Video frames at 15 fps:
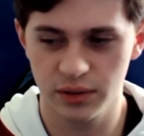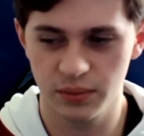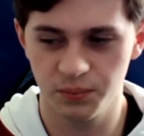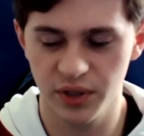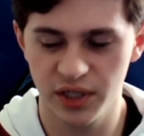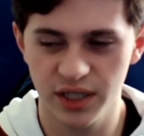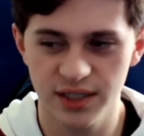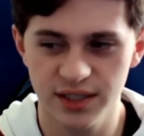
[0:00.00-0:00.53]

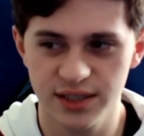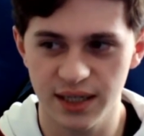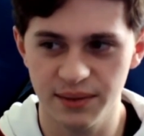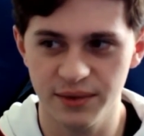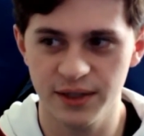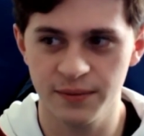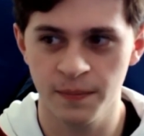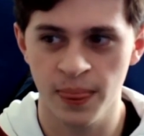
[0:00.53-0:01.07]
Because, I
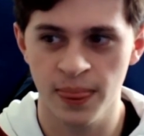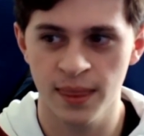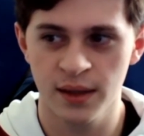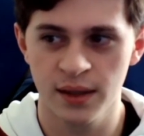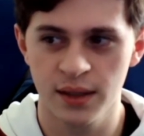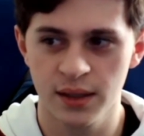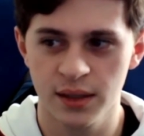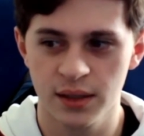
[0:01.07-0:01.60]
mean,
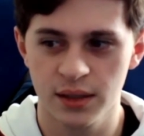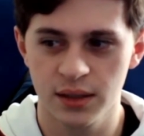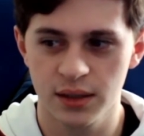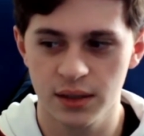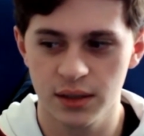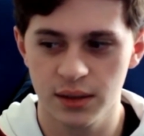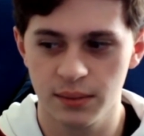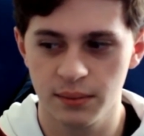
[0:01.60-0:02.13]

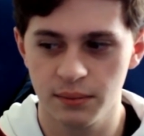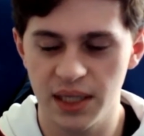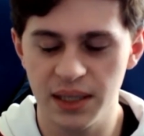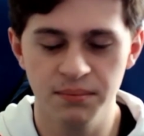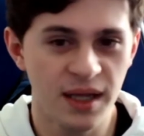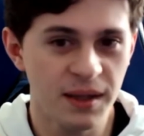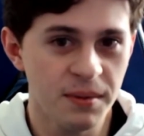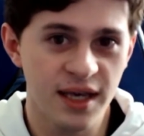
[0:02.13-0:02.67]

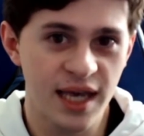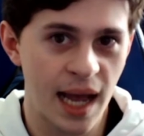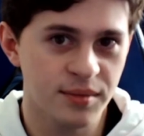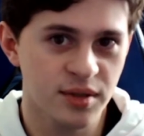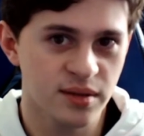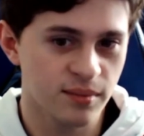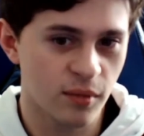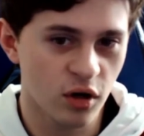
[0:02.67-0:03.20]
and maybe
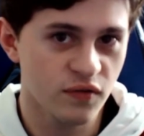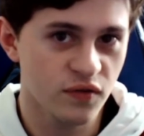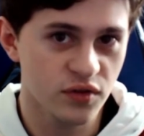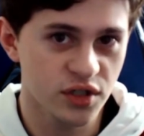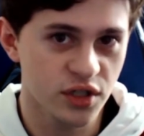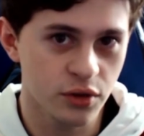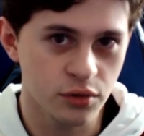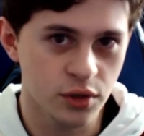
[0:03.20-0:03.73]
Captain Marvel
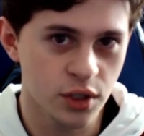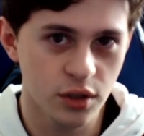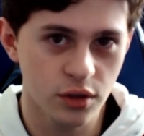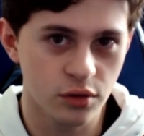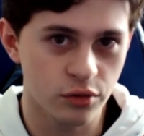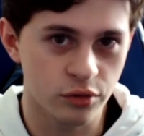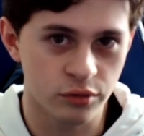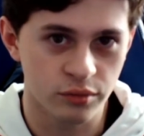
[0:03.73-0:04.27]
knew
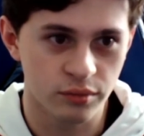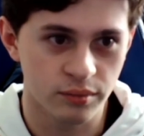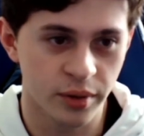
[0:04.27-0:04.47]
too,